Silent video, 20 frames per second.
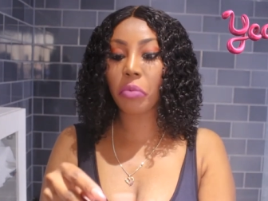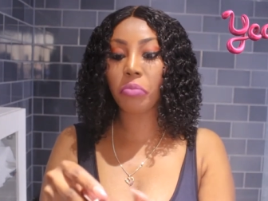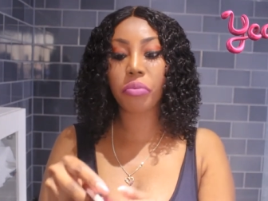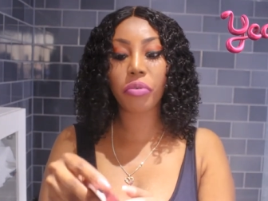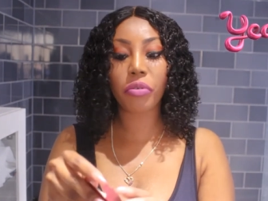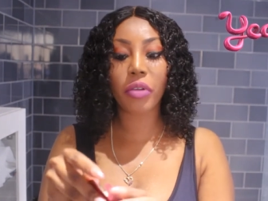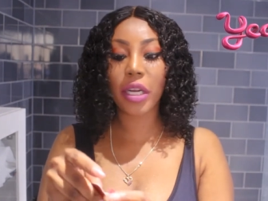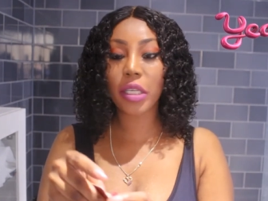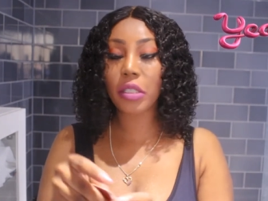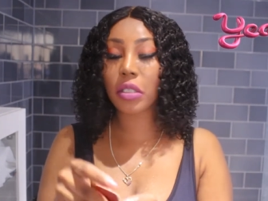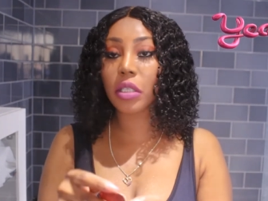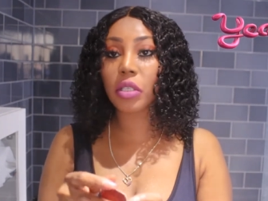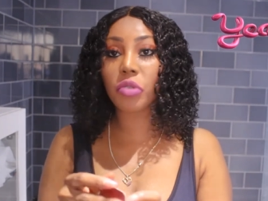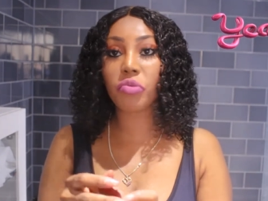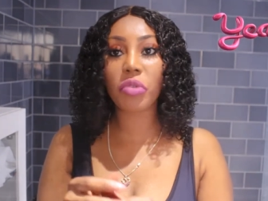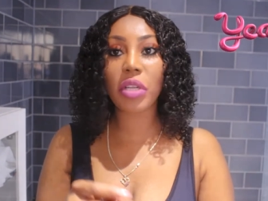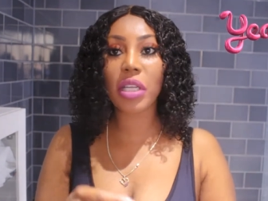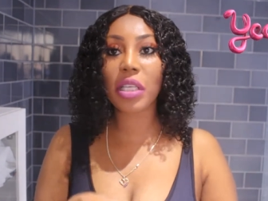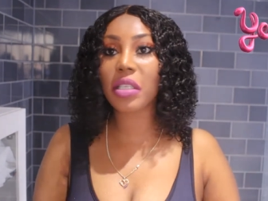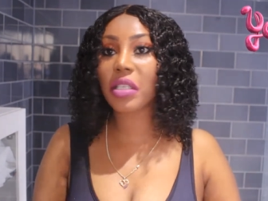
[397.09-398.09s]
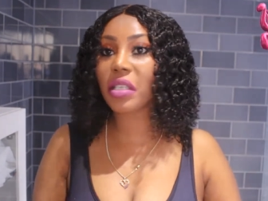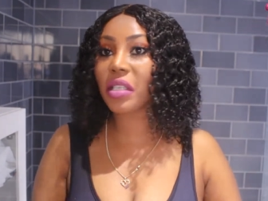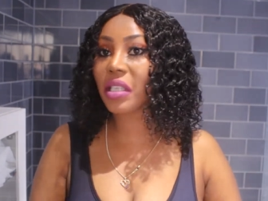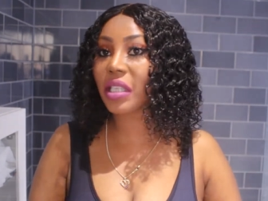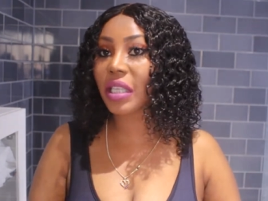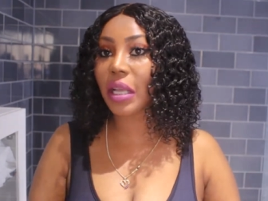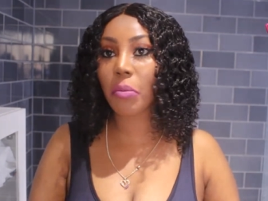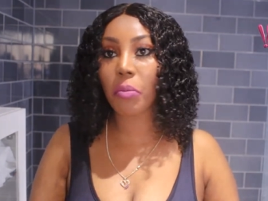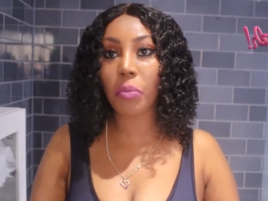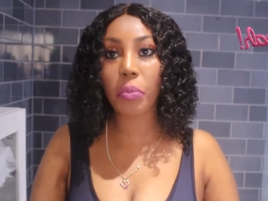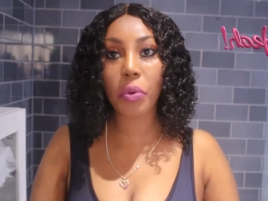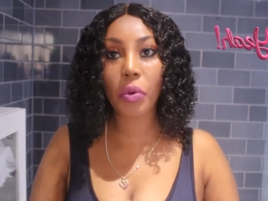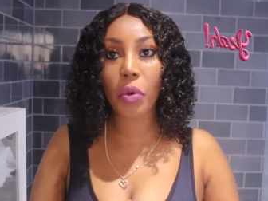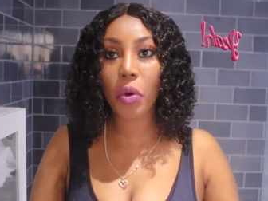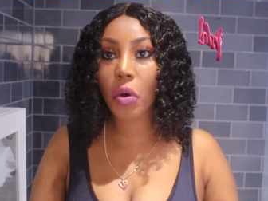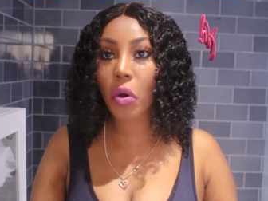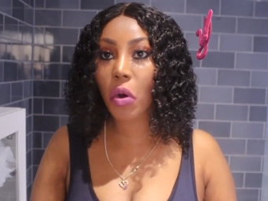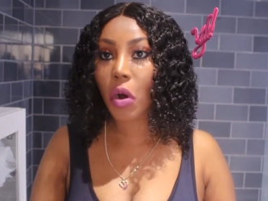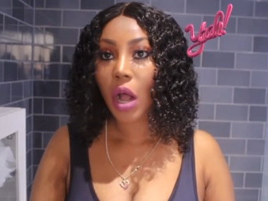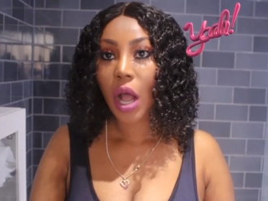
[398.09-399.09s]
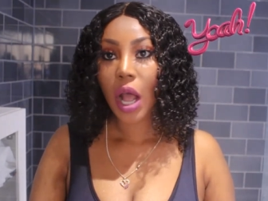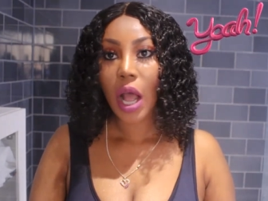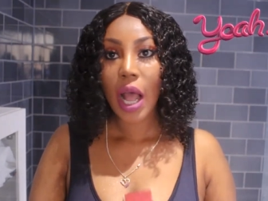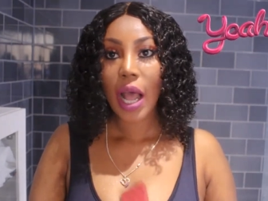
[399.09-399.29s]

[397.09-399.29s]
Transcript: impressed it's really simple